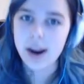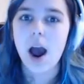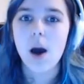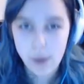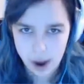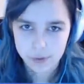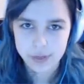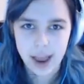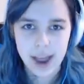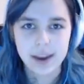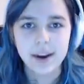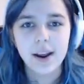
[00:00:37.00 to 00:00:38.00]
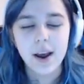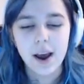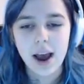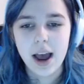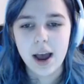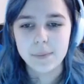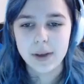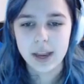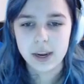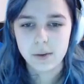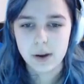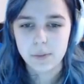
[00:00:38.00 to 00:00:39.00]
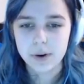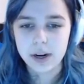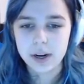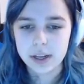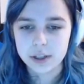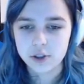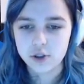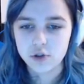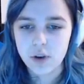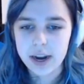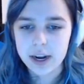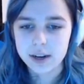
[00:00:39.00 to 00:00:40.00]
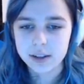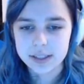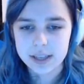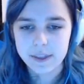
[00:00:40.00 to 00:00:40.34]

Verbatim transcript: about that. Um, but anyway, we're going to get straight into this.